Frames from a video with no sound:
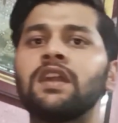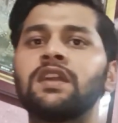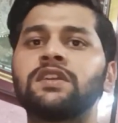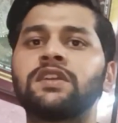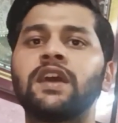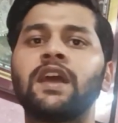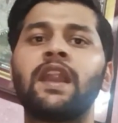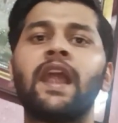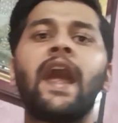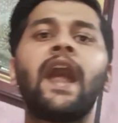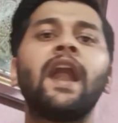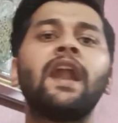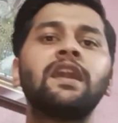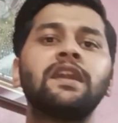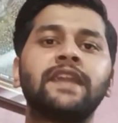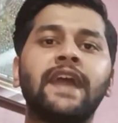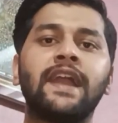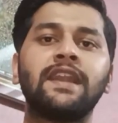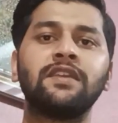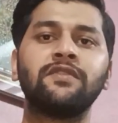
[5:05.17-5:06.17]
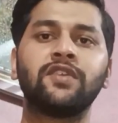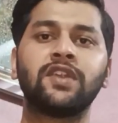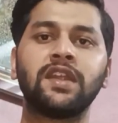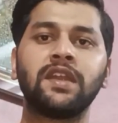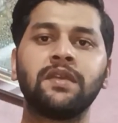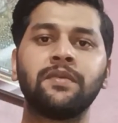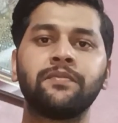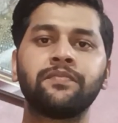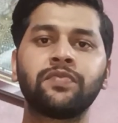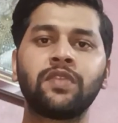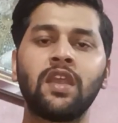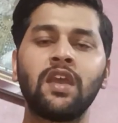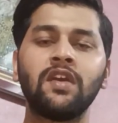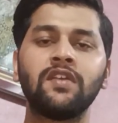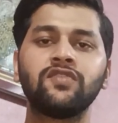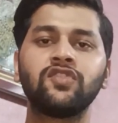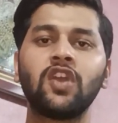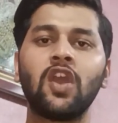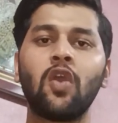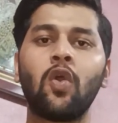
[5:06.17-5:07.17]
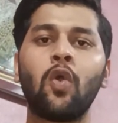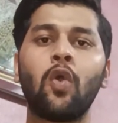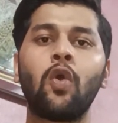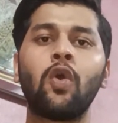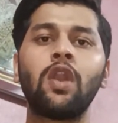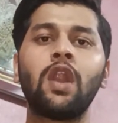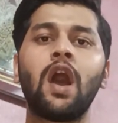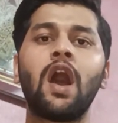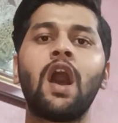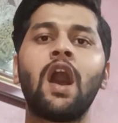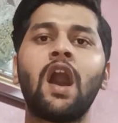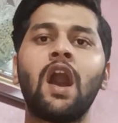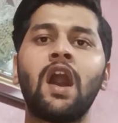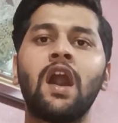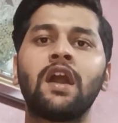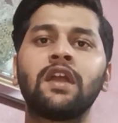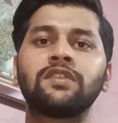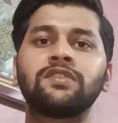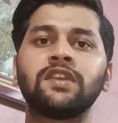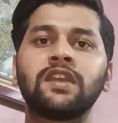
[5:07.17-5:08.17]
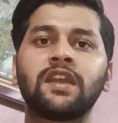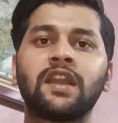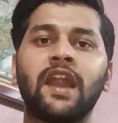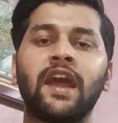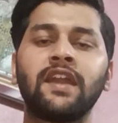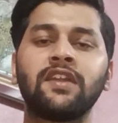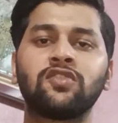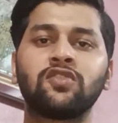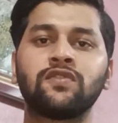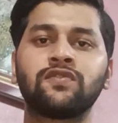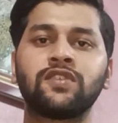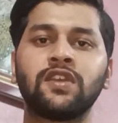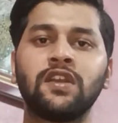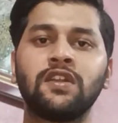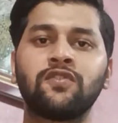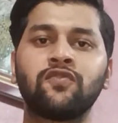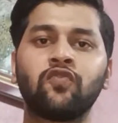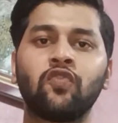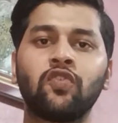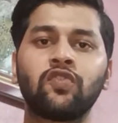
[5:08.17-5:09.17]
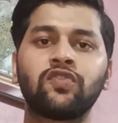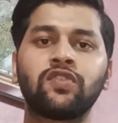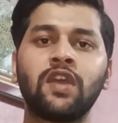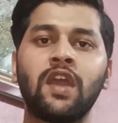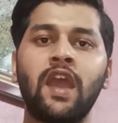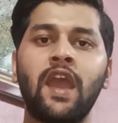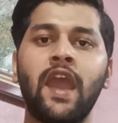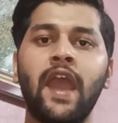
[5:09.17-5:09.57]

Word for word: Airtel, and Delivery, they all are the clients of Salesforce.